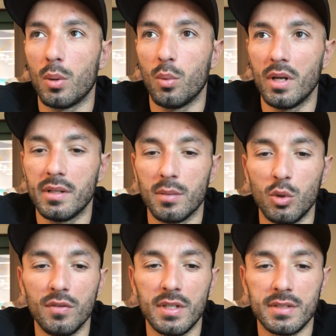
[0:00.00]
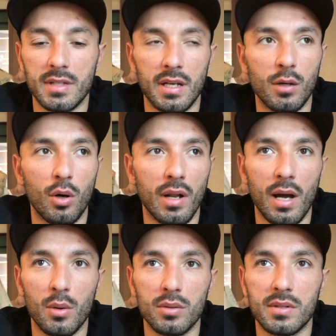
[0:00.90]
when the movie is gone
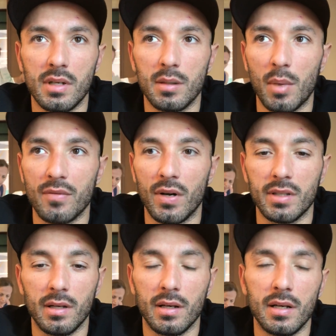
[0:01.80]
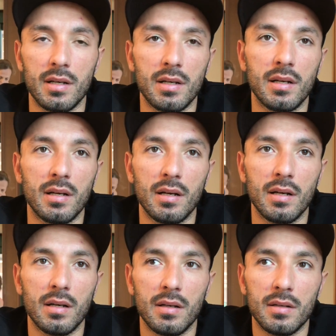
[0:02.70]
out, my father
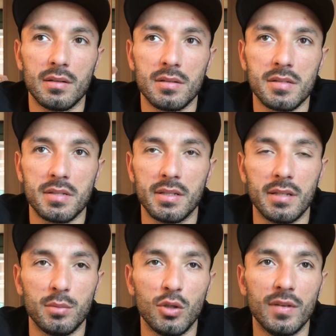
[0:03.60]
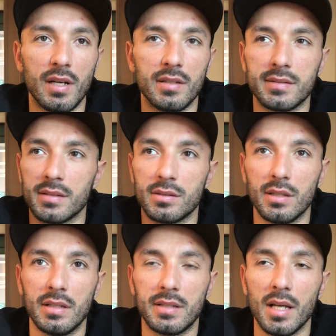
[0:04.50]
see the movie and
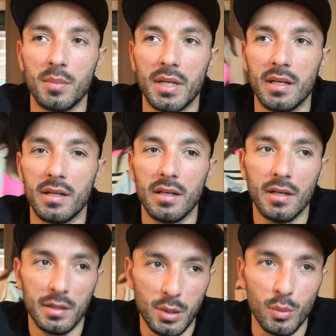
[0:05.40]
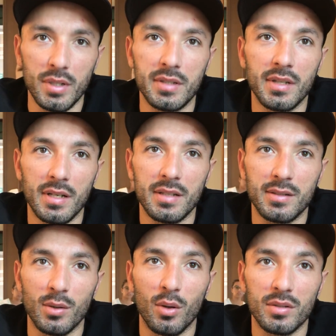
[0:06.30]
tell me, you need to
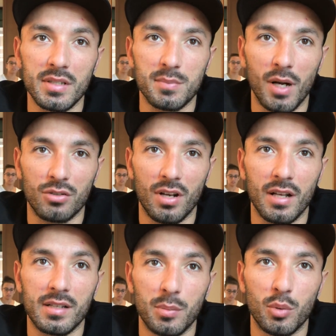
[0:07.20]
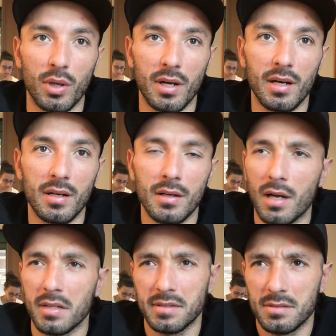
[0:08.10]
learn this martial art, capoeira.
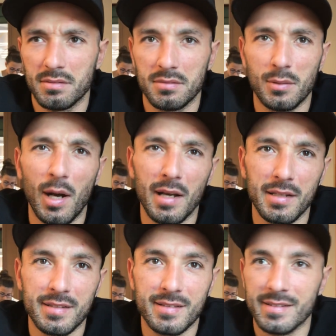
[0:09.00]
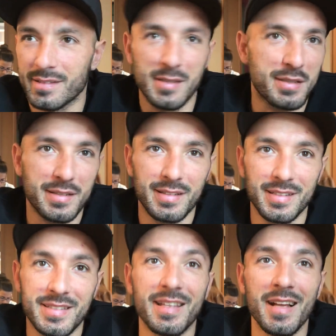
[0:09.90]
I said, why? It's
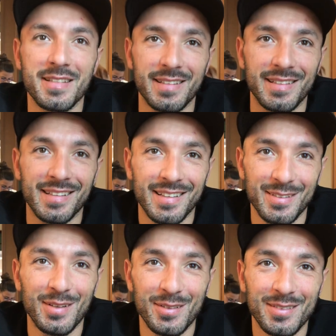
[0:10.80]
dancing, you know.